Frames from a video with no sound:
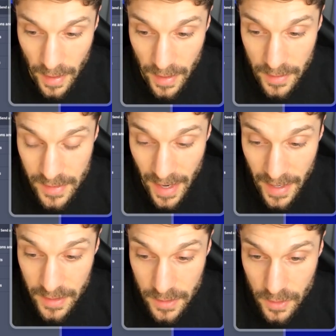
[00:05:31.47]
and
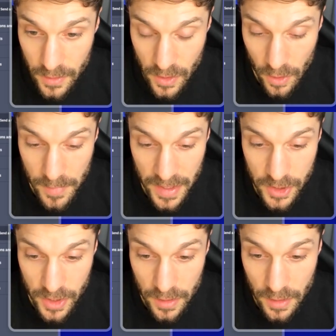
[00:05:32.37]
end the
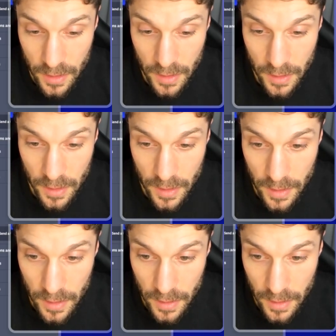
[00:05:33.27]
automation.
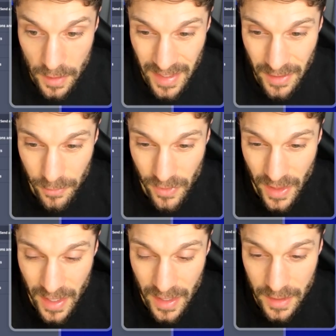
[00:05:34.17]
If
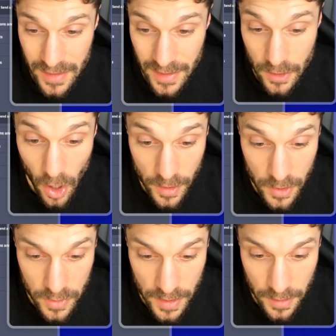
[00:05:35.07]
they did not
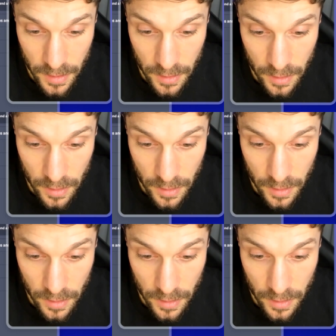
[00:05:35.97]
use it,